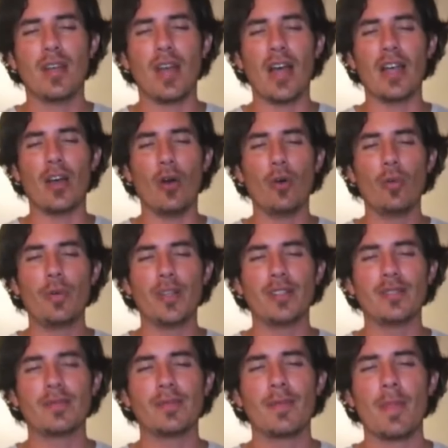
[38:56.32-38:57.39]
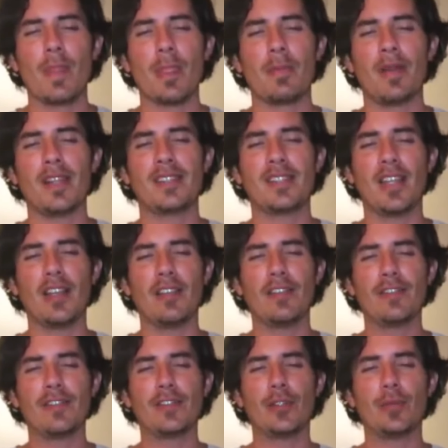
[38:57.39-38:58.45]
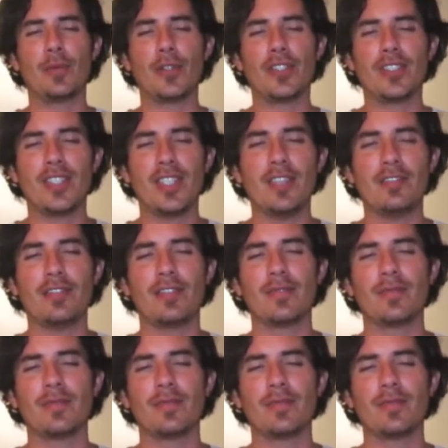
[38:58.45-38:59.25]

I open myself to perceive